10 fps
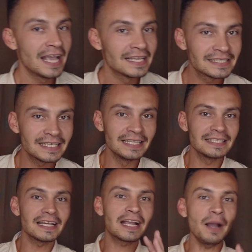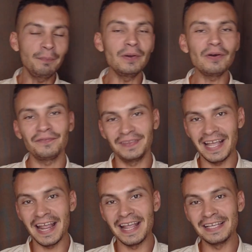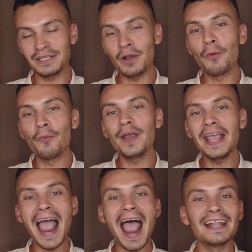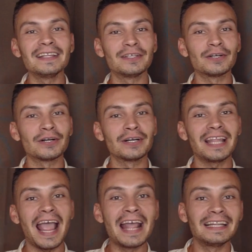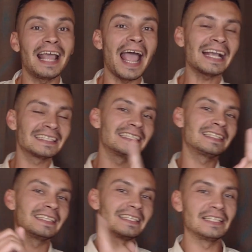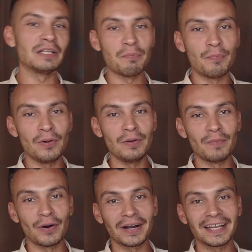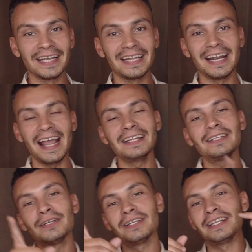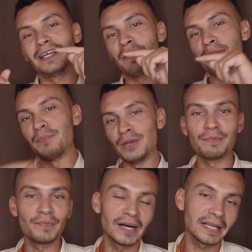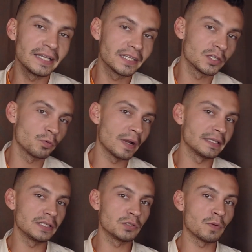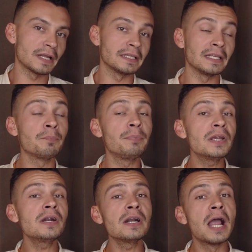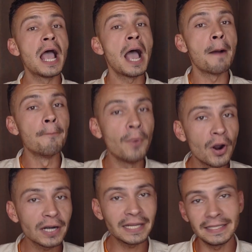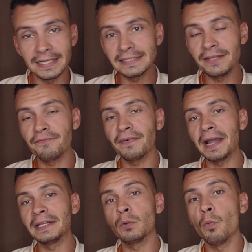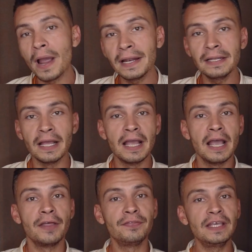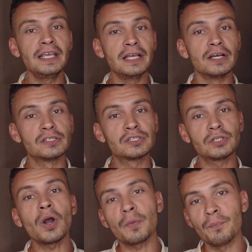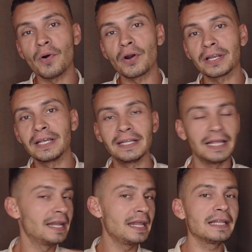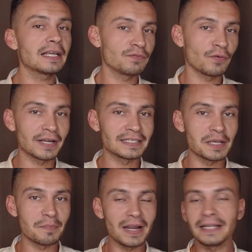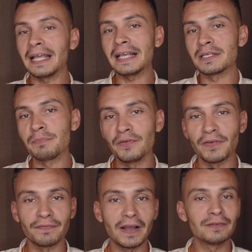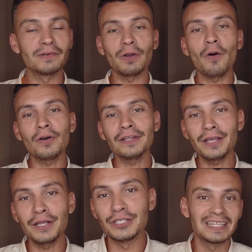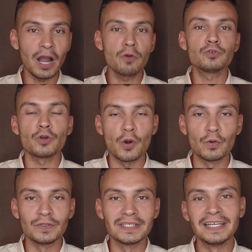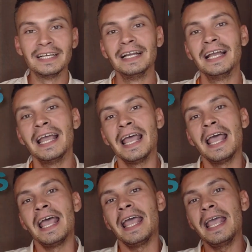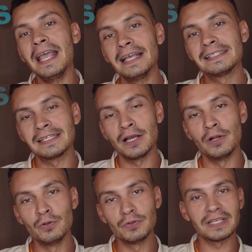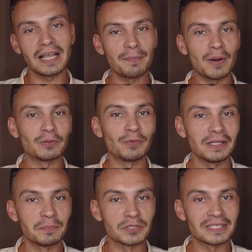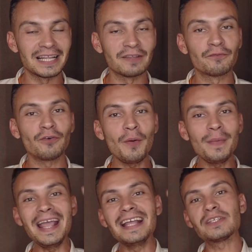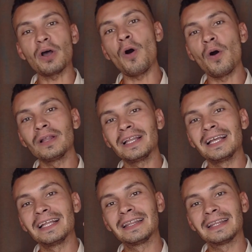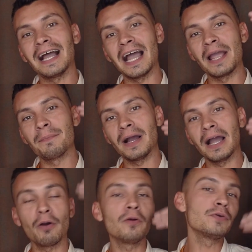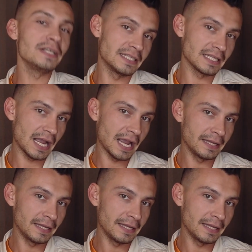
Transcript: Since a couple of days, we entered and exited the bull market and entered the beer market 2020. A beer market is defined when the stock market, an index, for example, like the S&P 500 or the Dow Jones, is losing about 20% from its all-time high or recent high.